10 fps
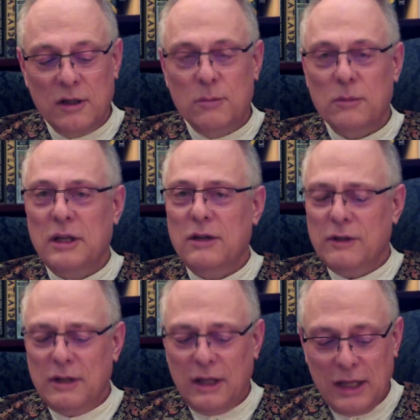But
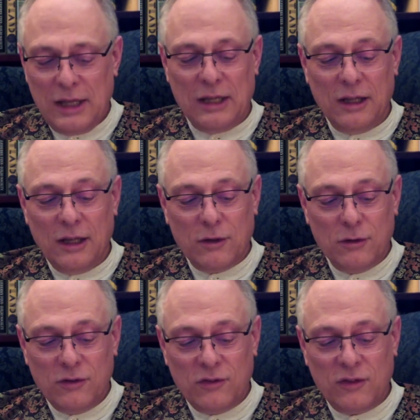even he
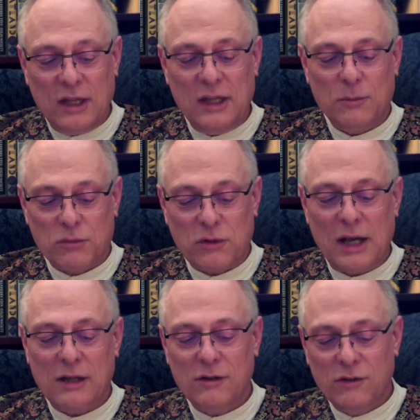could see the practical